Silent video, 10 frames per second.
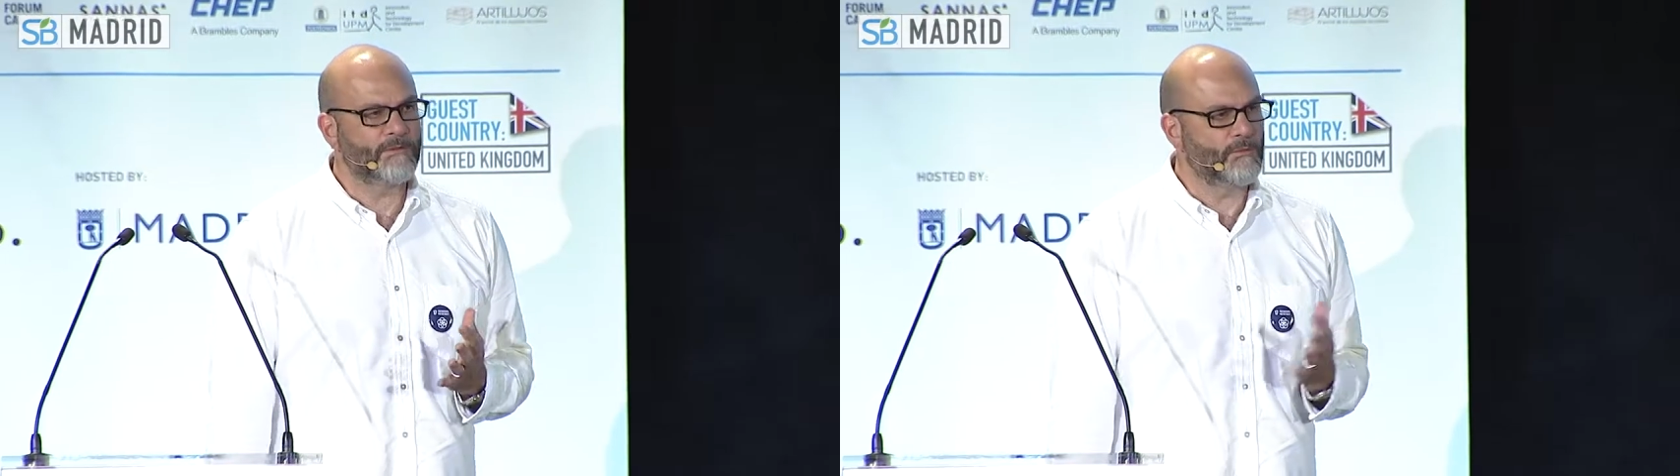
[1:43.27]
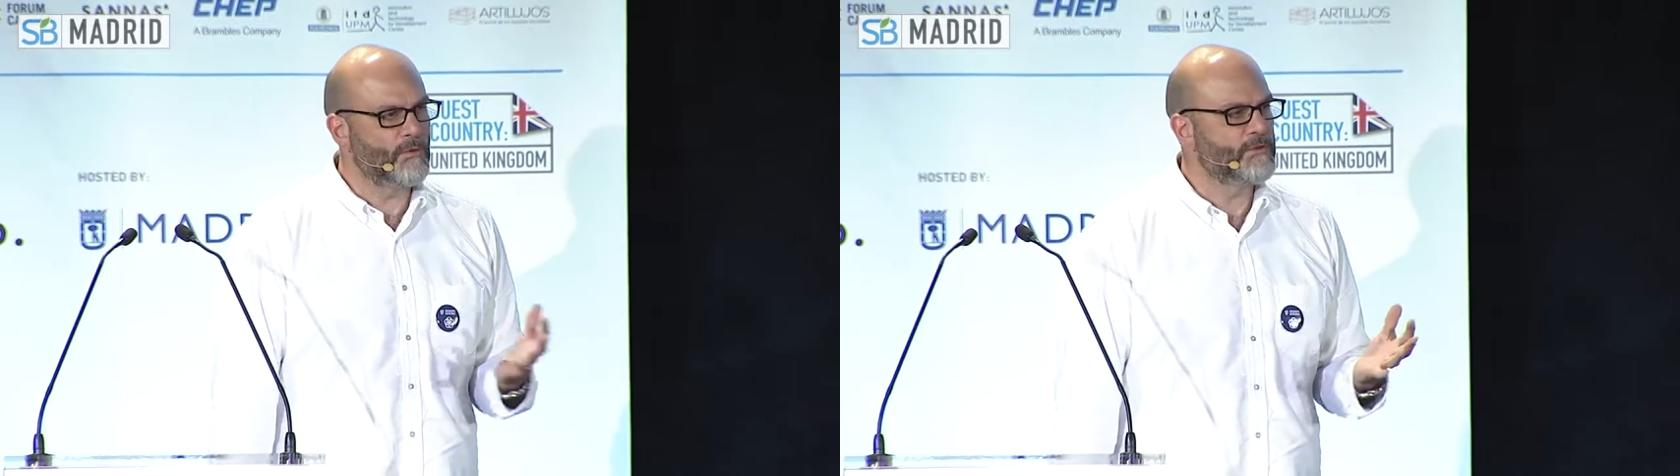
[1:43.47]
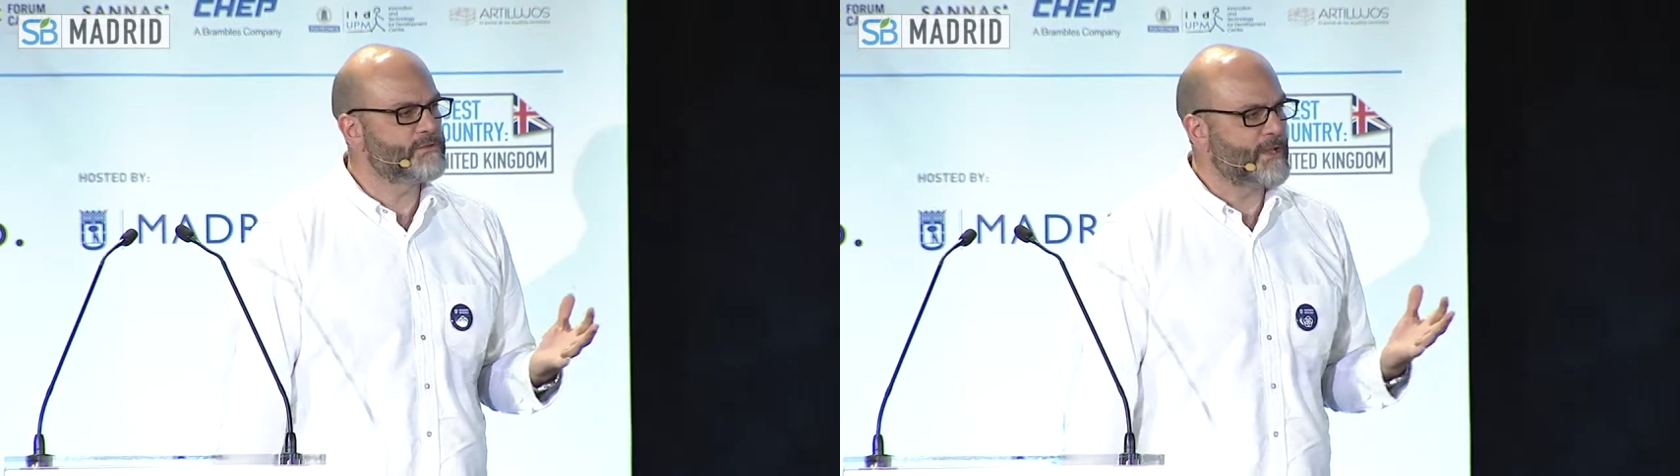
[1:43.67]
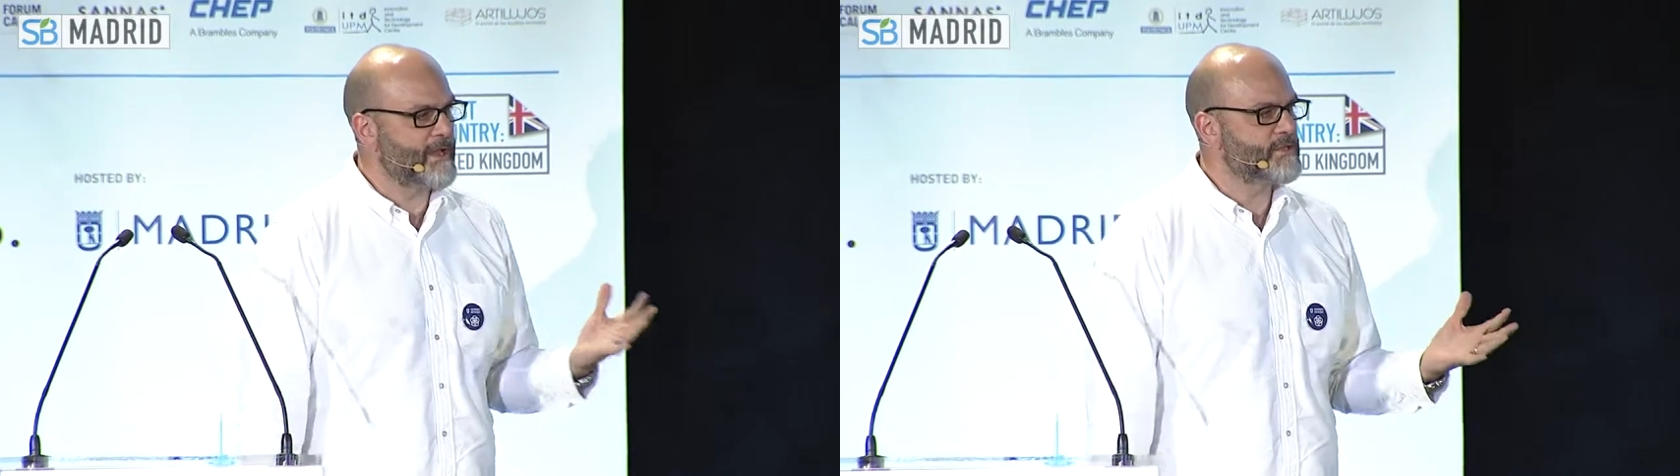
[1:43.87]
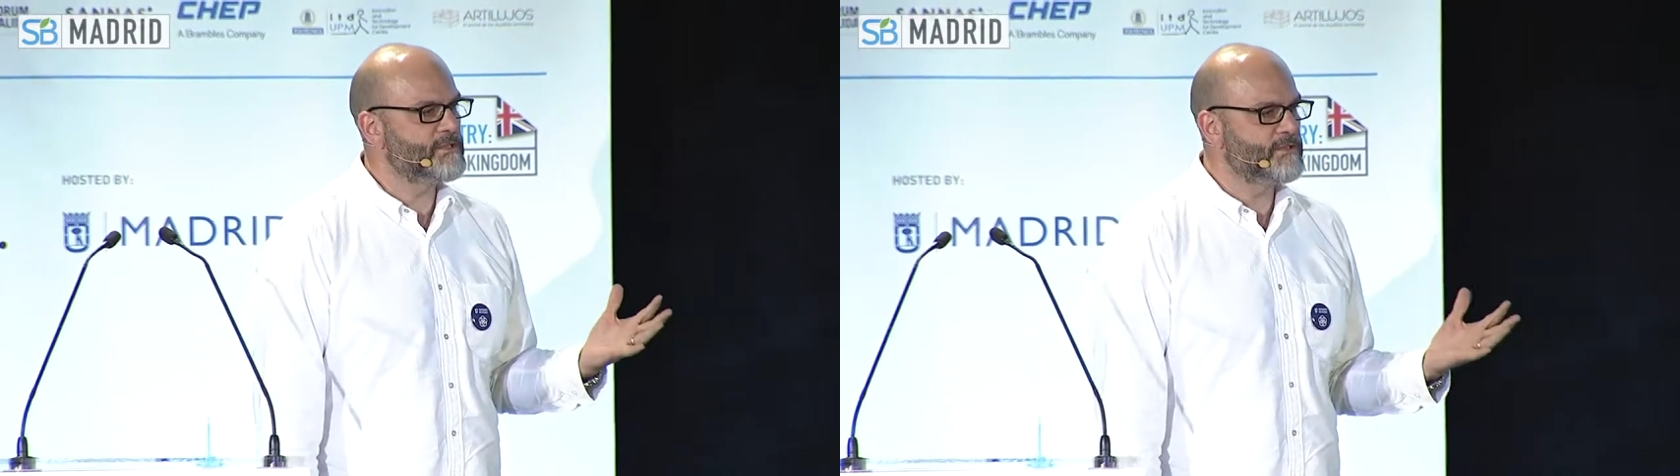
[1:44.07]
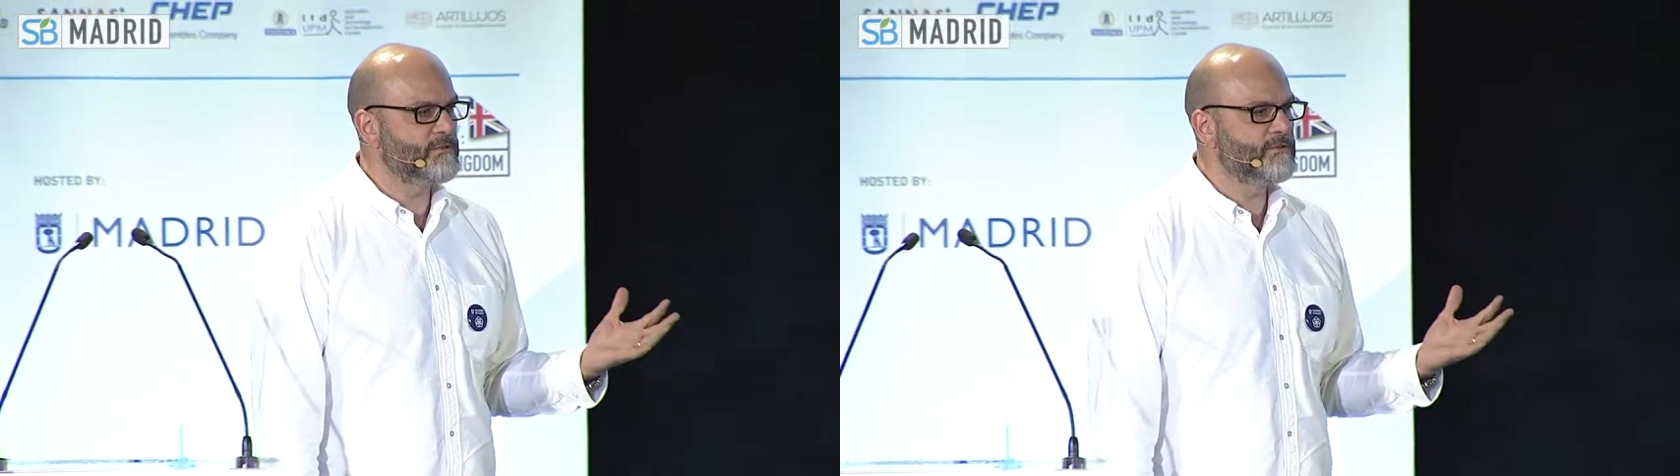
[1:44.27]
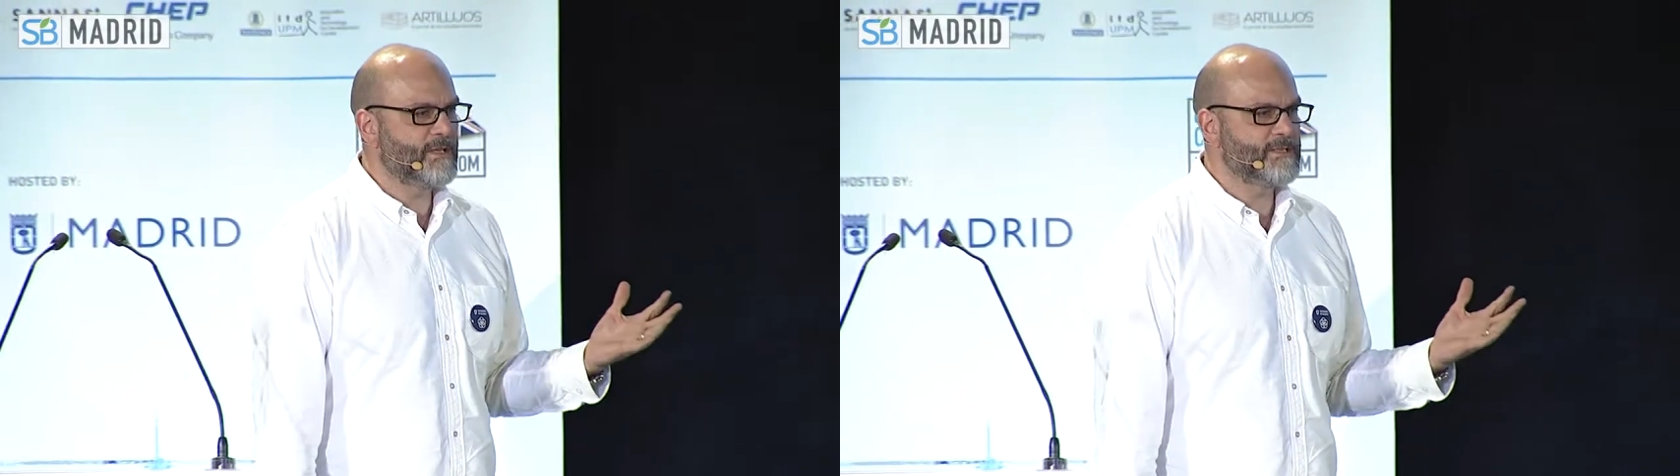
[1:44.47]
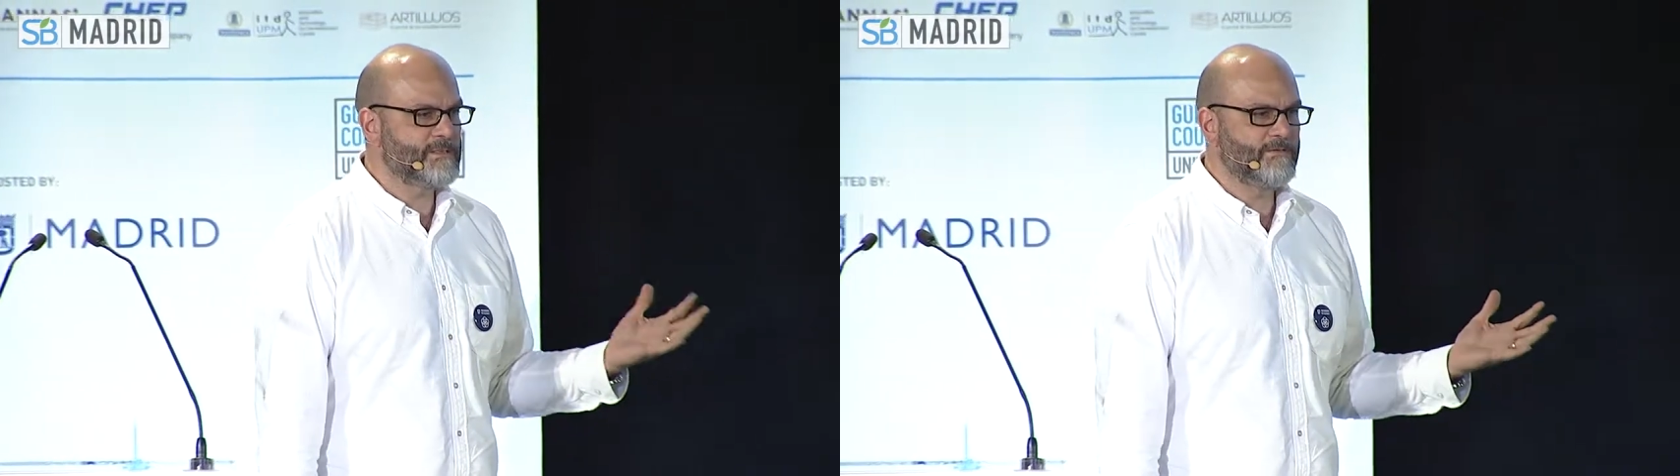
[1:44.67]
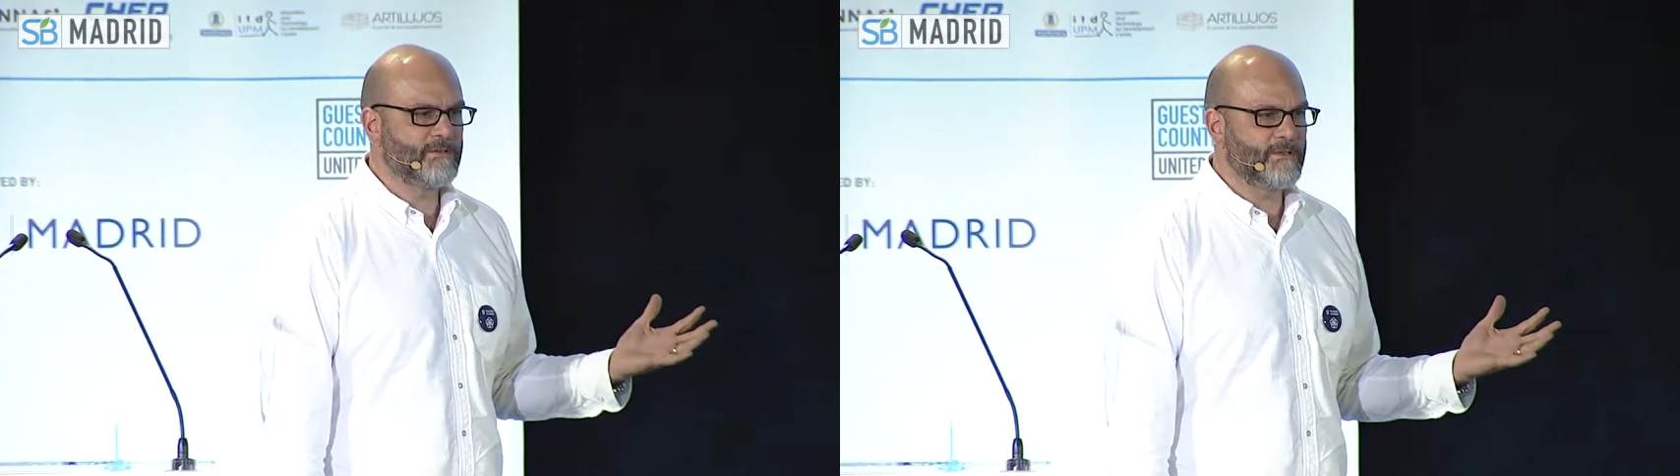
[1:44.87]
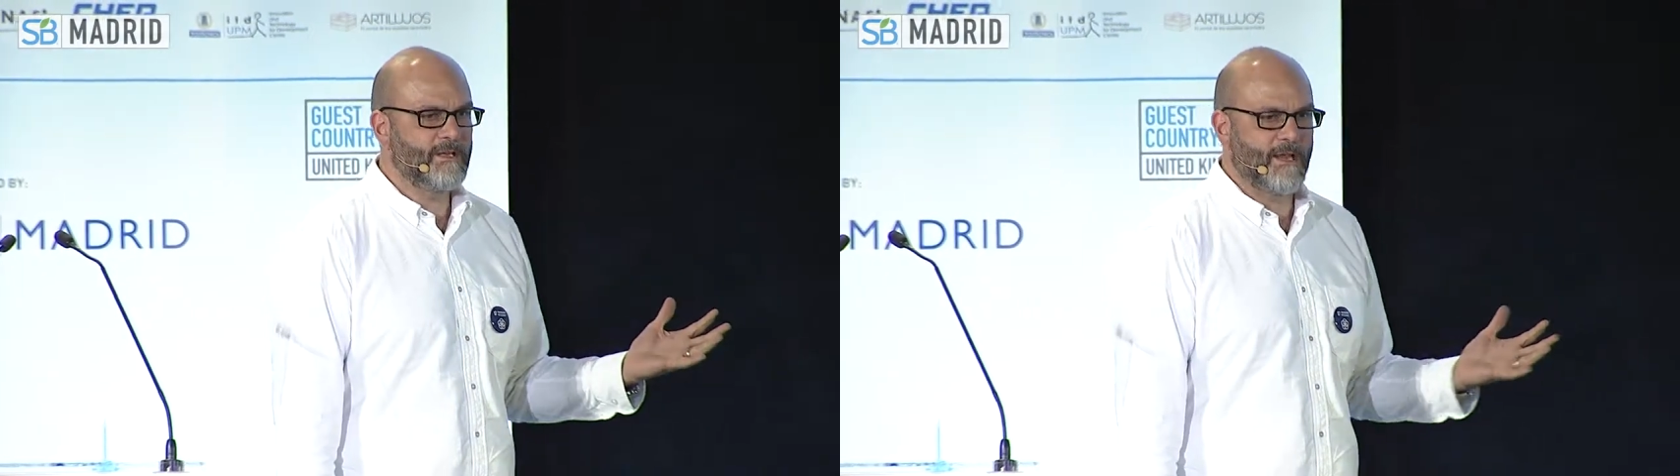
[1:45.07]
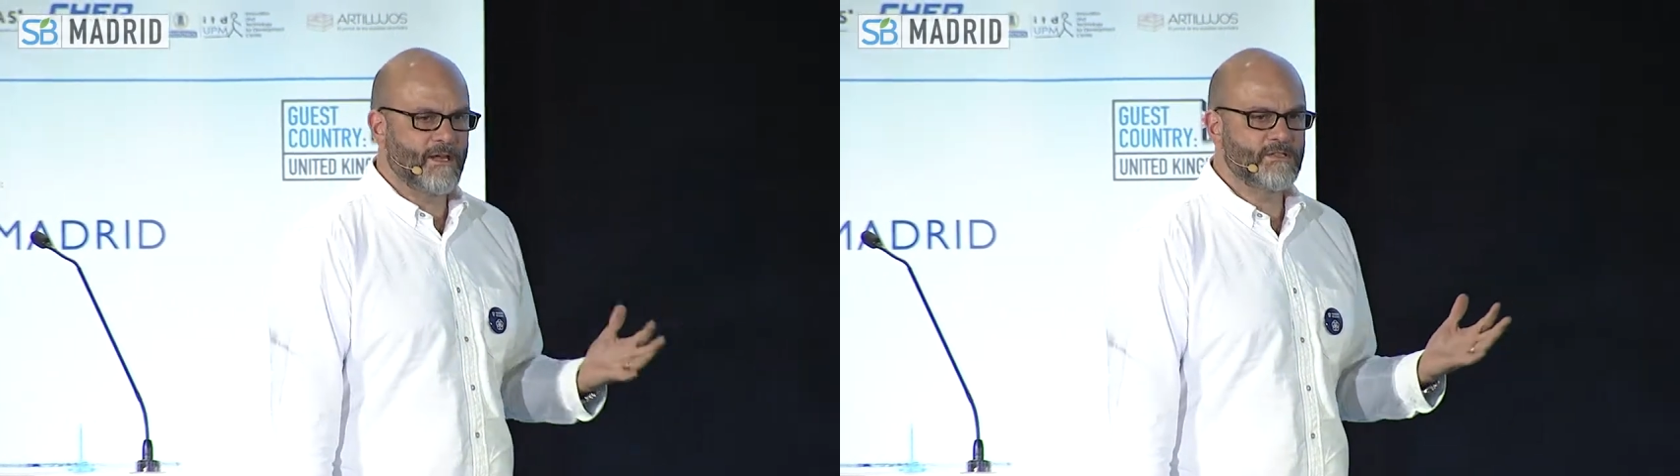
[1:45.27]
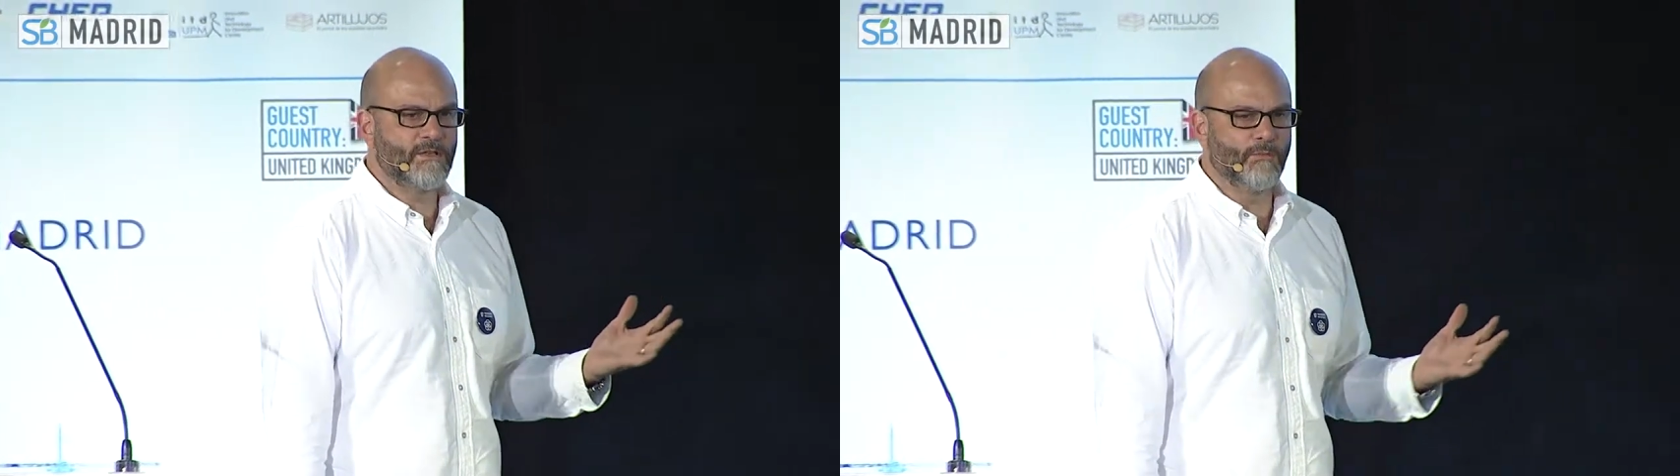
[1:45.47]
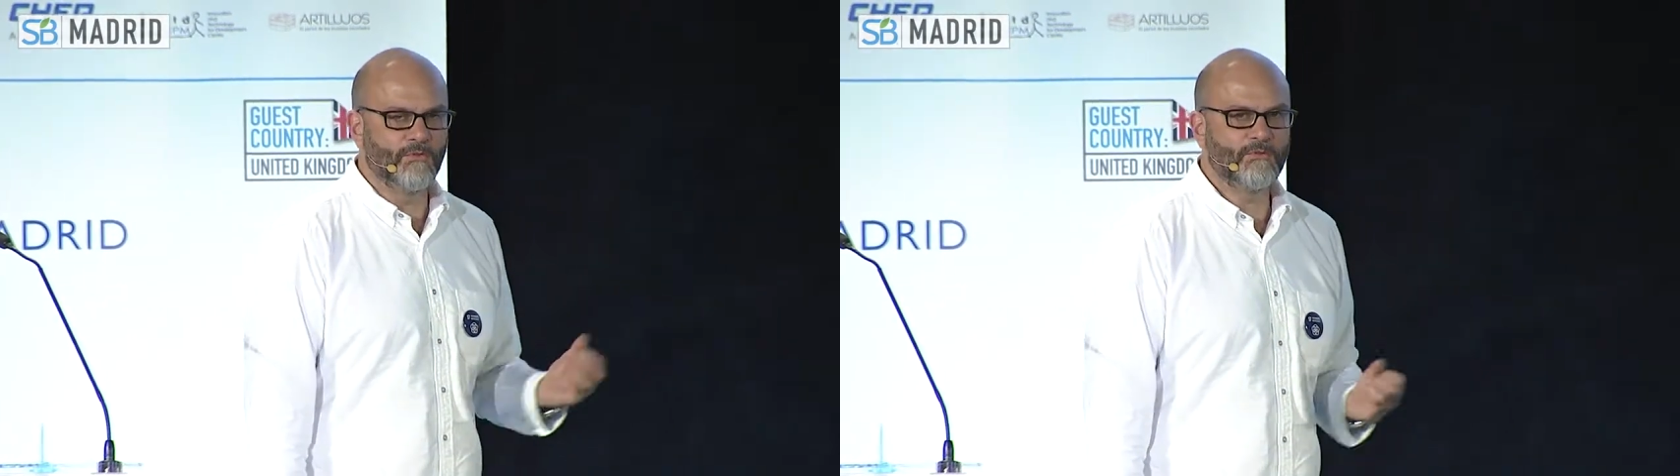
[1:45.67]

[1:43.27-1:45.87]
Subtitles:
that want to actually do things differently and actually want